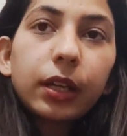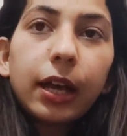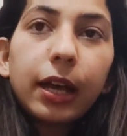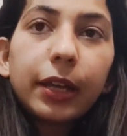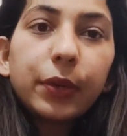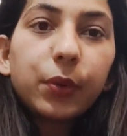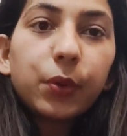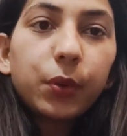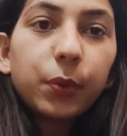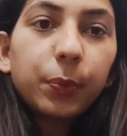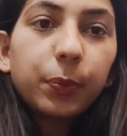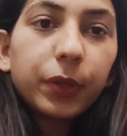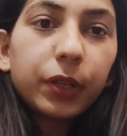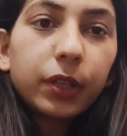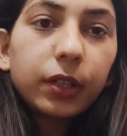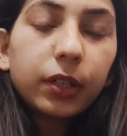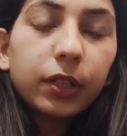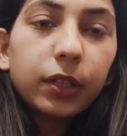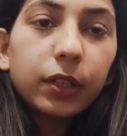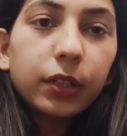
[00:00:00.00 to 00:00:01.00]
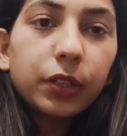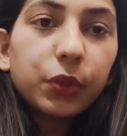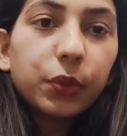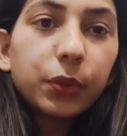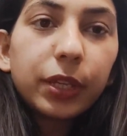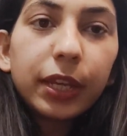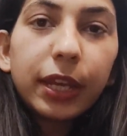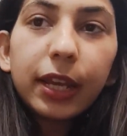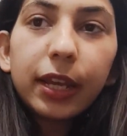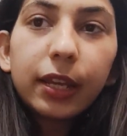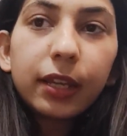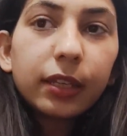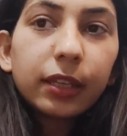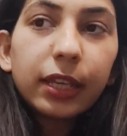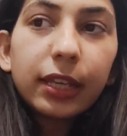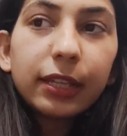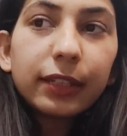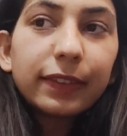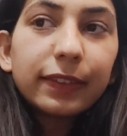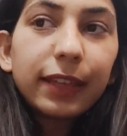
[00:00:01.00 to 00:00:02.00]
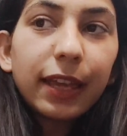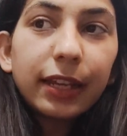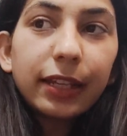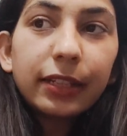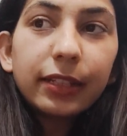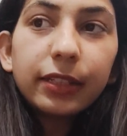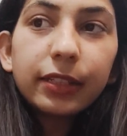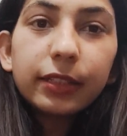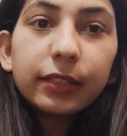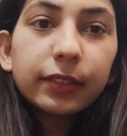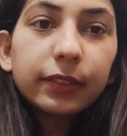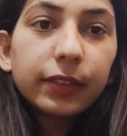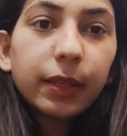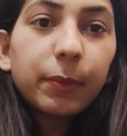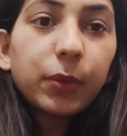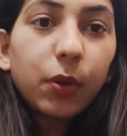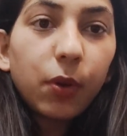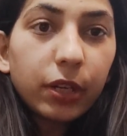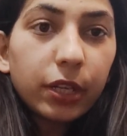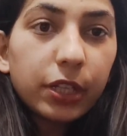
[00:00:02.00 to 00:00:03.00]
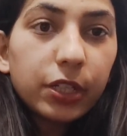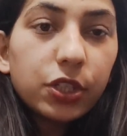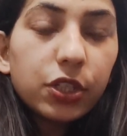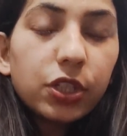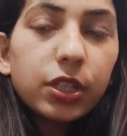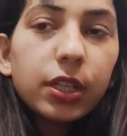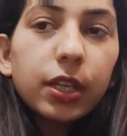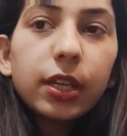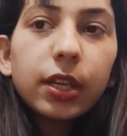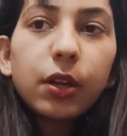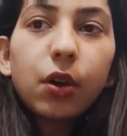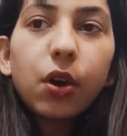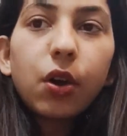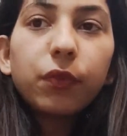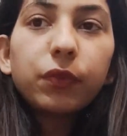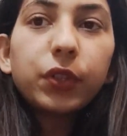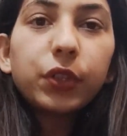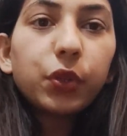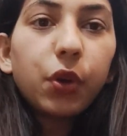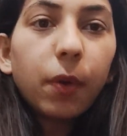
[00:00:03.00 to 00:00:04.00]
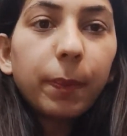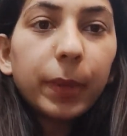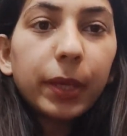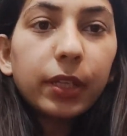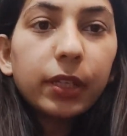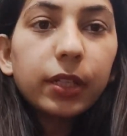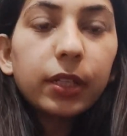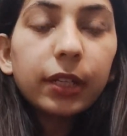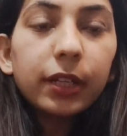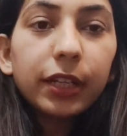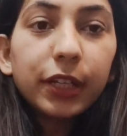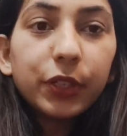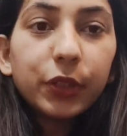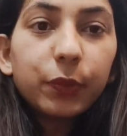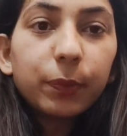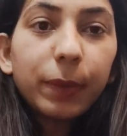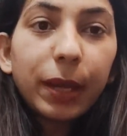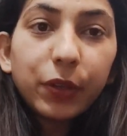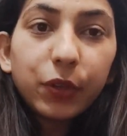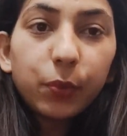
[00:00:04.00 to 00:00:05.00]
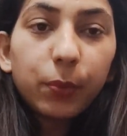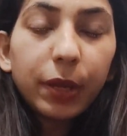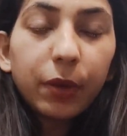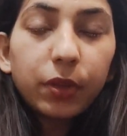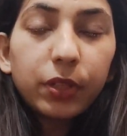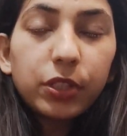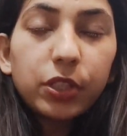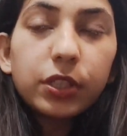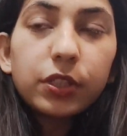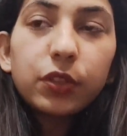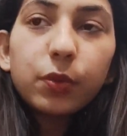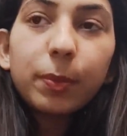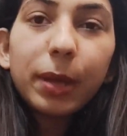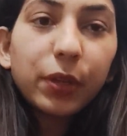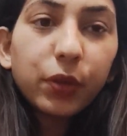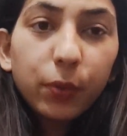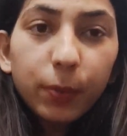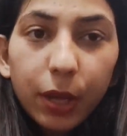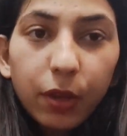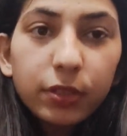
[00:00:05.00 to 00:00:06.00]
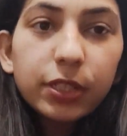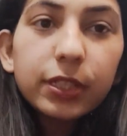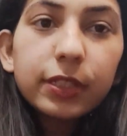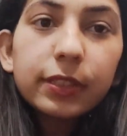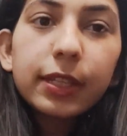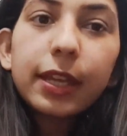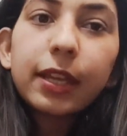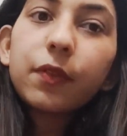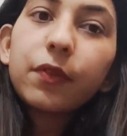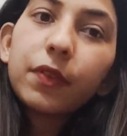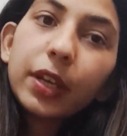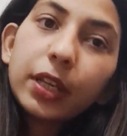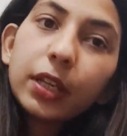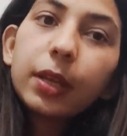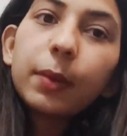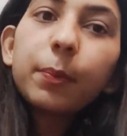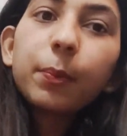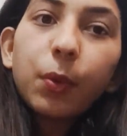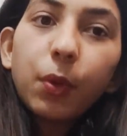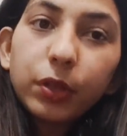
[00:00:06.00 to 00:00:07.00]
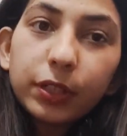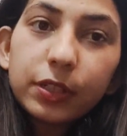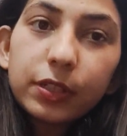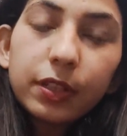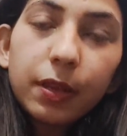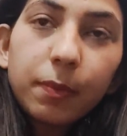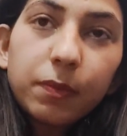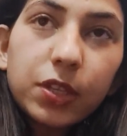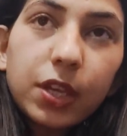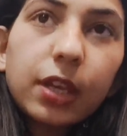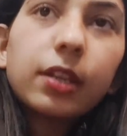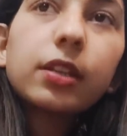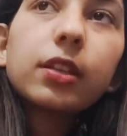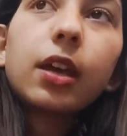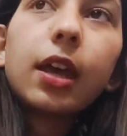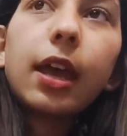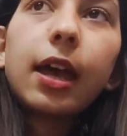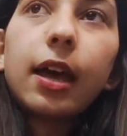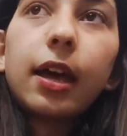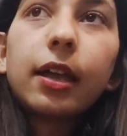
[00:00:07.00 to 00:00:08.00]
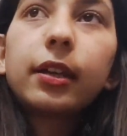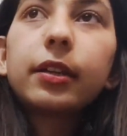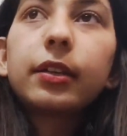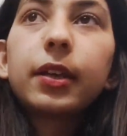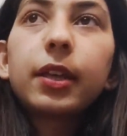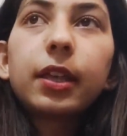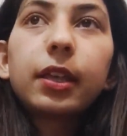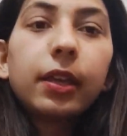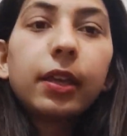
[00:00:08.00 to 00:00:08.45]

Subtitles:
I hope you gain insight, some knowledge of the topic related to microbiology. So microbiology is like a very important subject, and